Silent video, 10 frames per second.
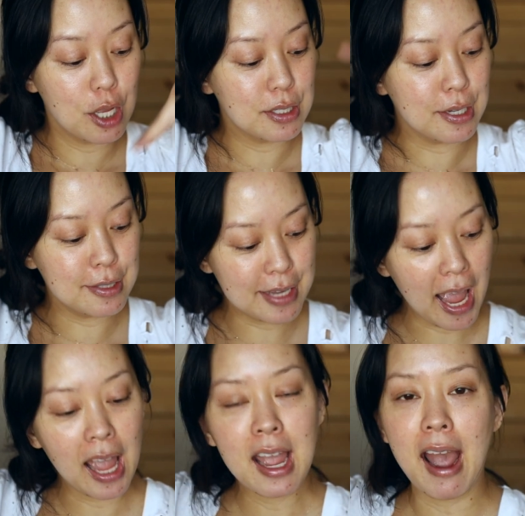
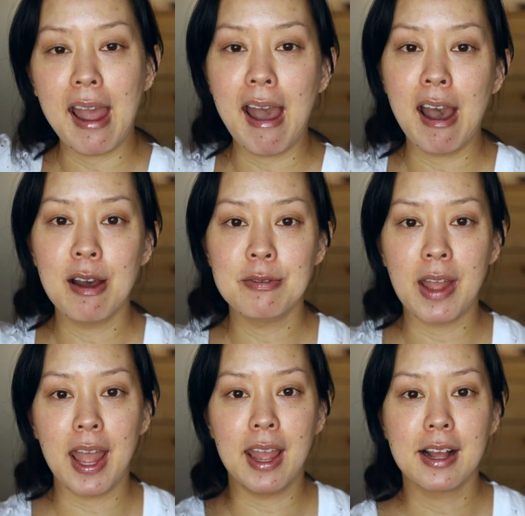Today I have
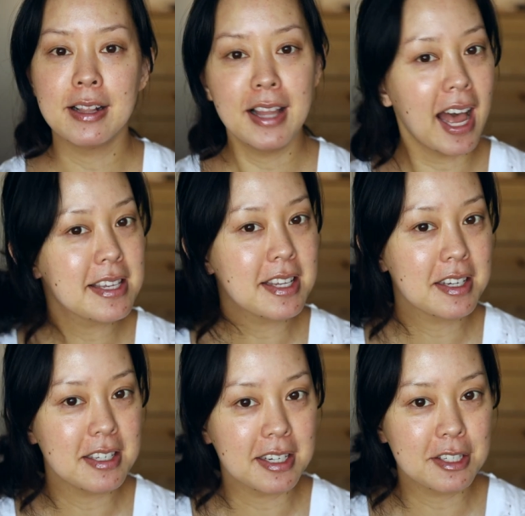a
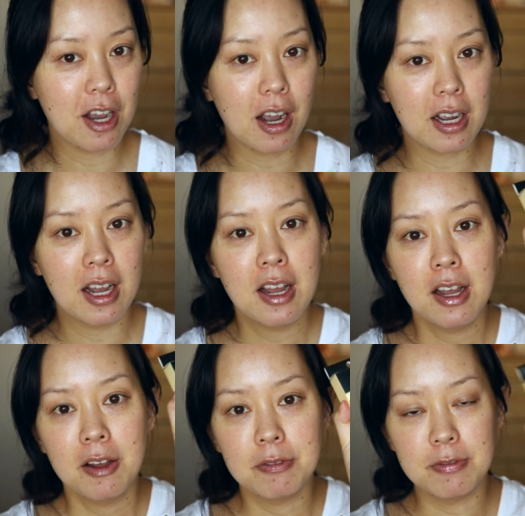classic TikTok
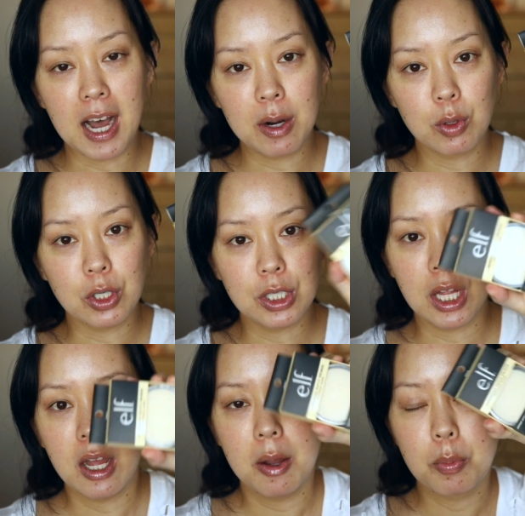
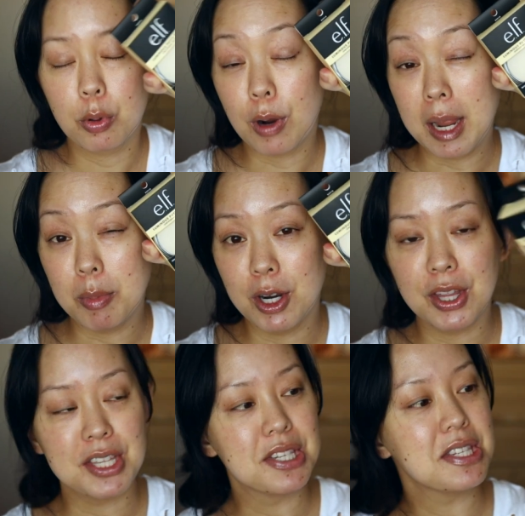viral primer.
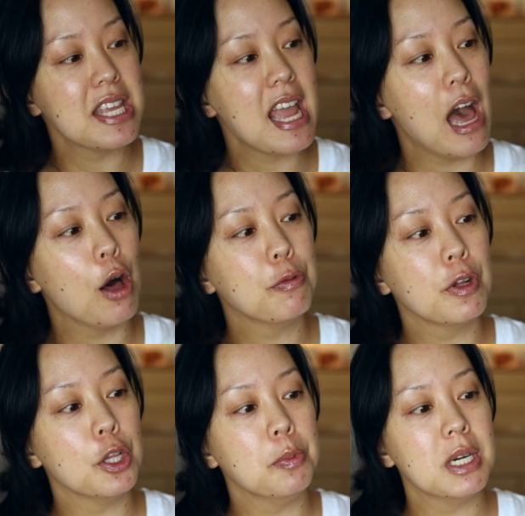This is the
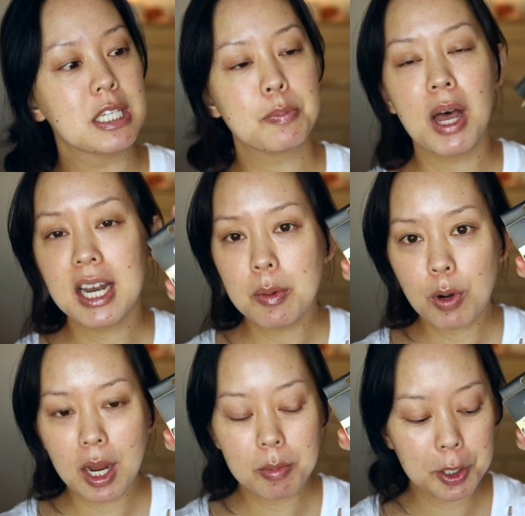e.l.f. Luminous Putty
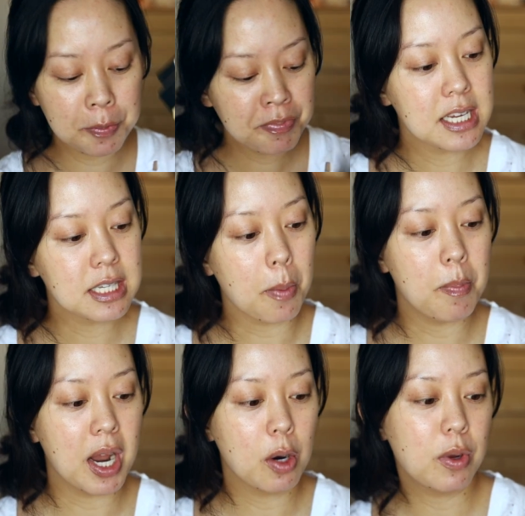Primer. NYX
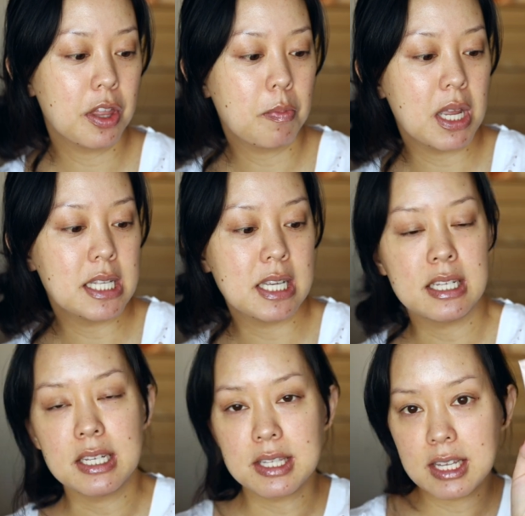Bear With Me
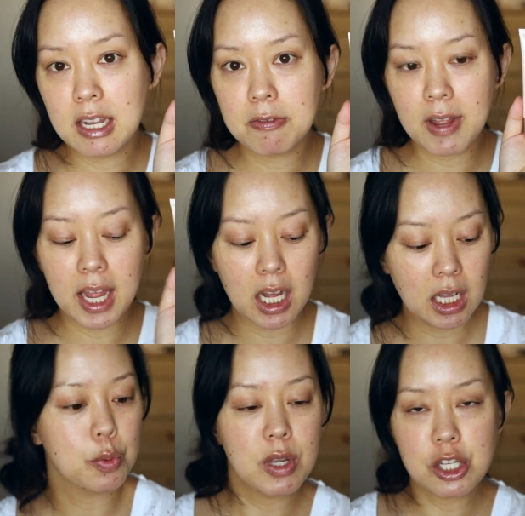Tinted Skin
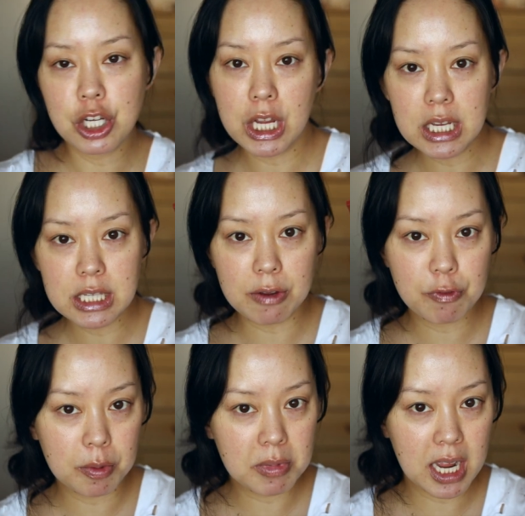Veil, Sweet Cheeks
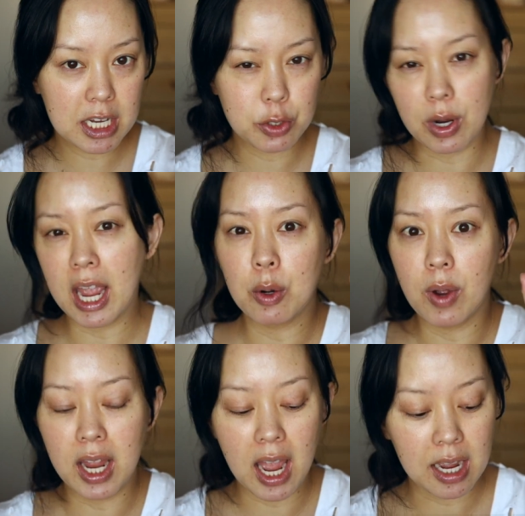from NYX or
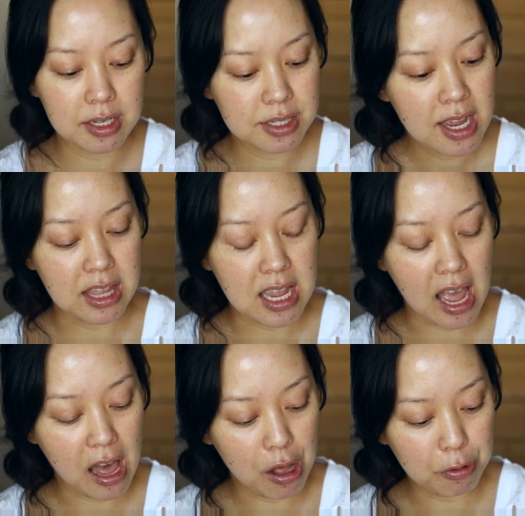NYX, the
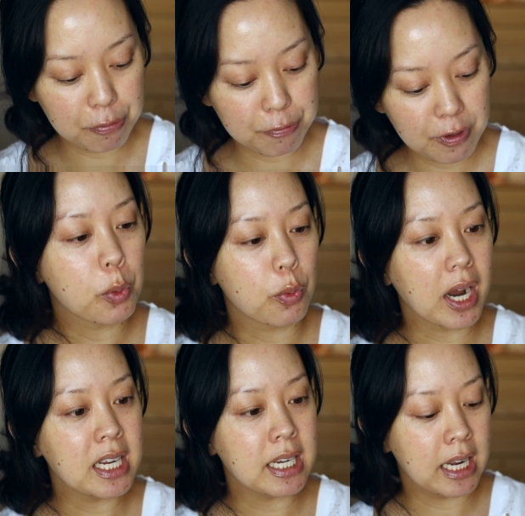e.l.f.
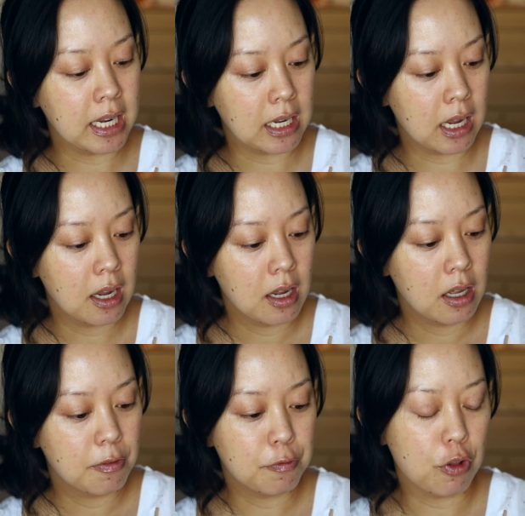Brightening
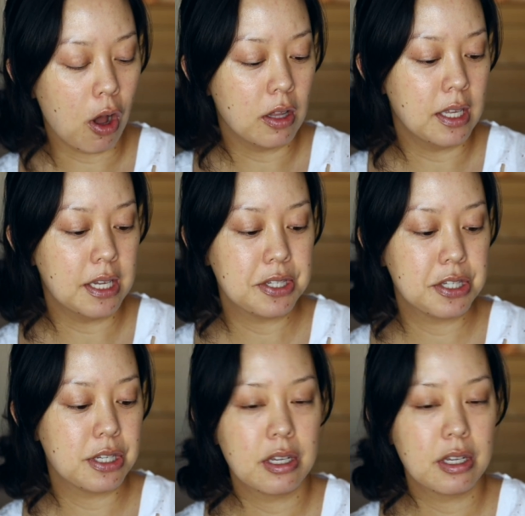Flawless